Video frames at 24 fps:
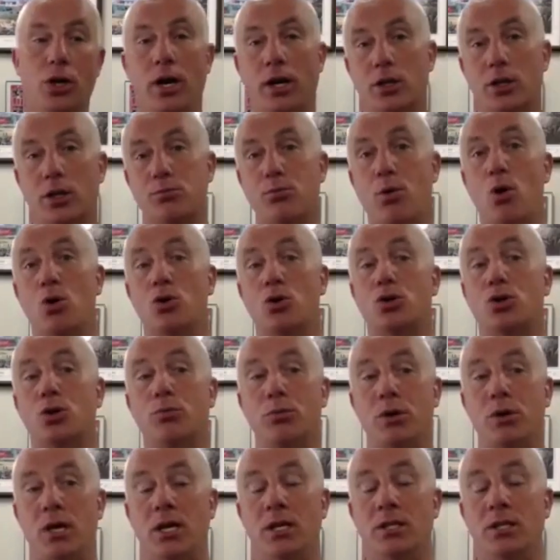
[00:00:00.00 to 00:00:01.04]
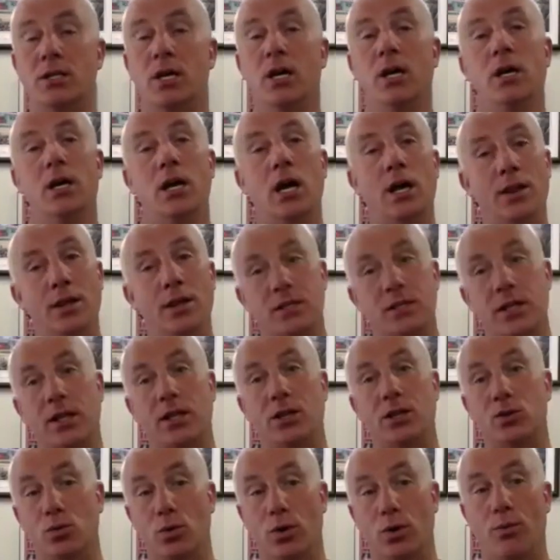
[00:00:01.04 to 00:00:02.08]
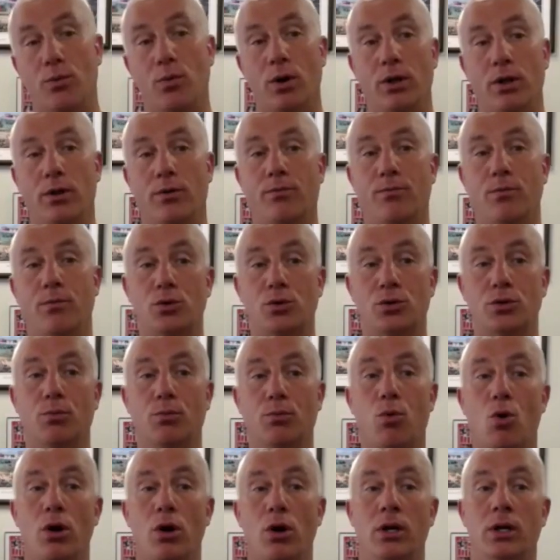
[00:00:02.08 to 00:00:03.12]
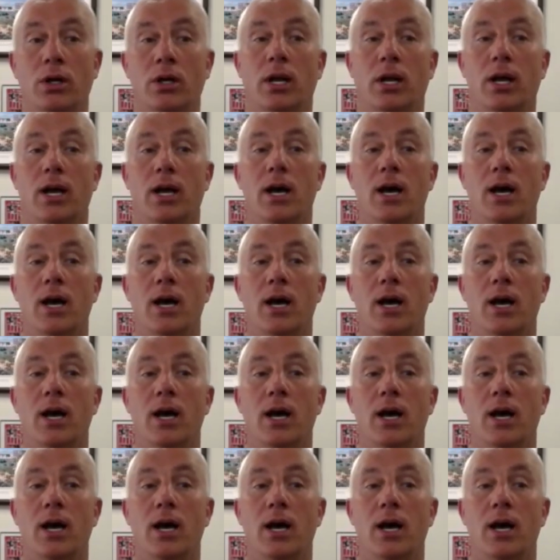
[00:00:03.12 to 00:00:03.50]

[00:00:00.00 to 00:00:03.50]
And exposure means, and this I think is really one of the most important